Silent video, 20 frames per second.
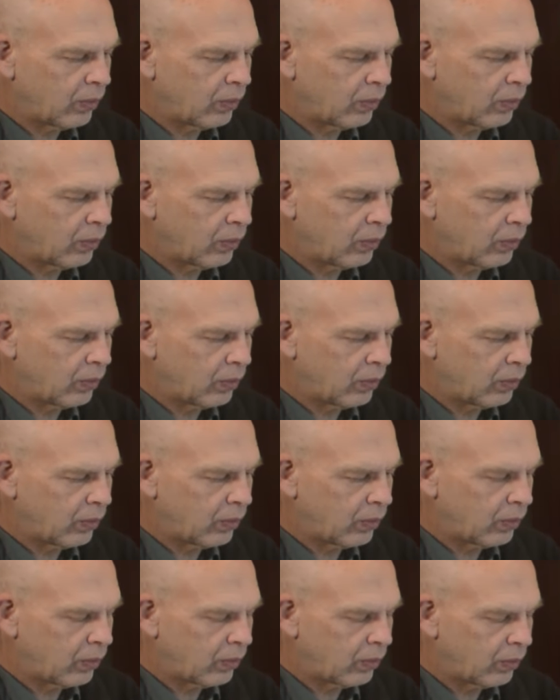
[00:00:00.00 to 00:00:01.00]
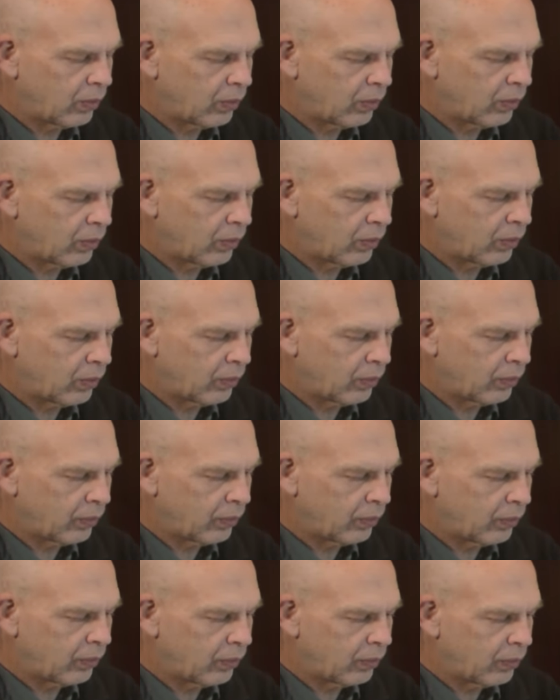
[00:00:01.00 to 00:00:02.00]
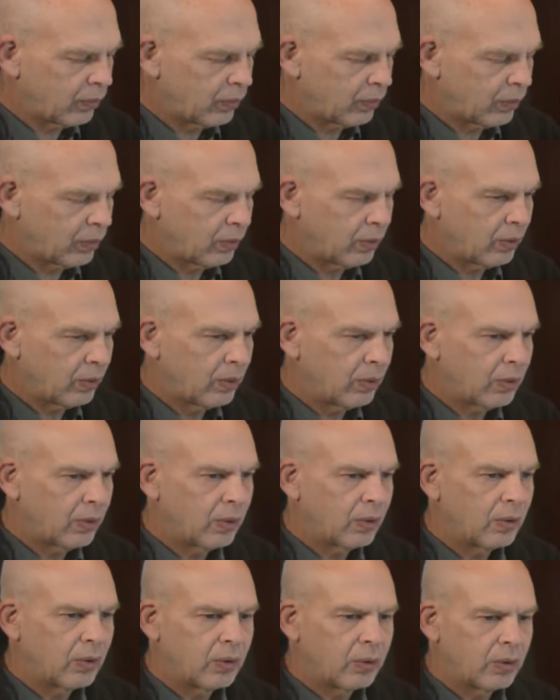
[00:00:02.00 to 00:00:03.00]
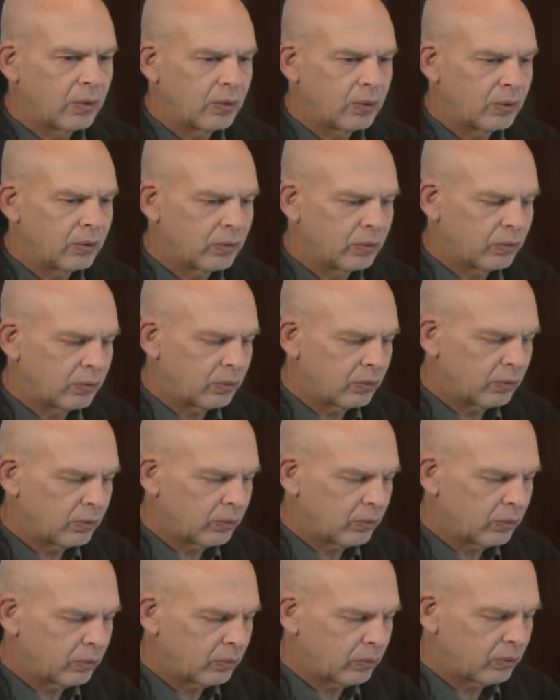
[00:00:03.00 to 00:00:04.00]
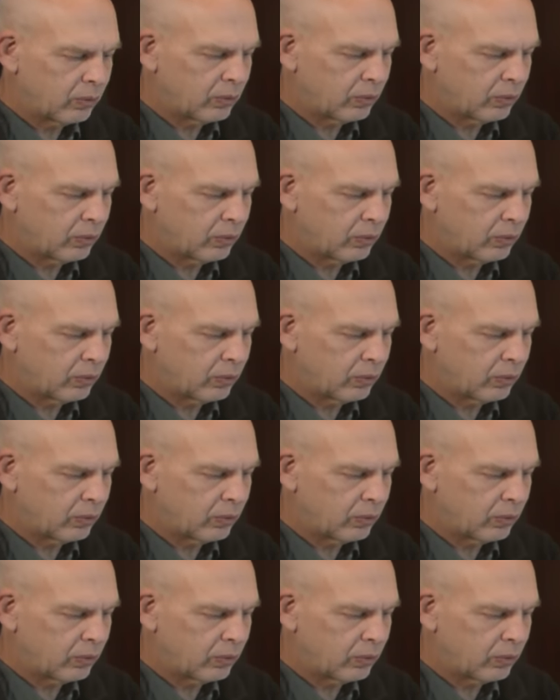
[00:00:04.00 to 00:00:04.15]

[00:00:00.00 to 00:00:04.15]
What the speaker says: [no speech]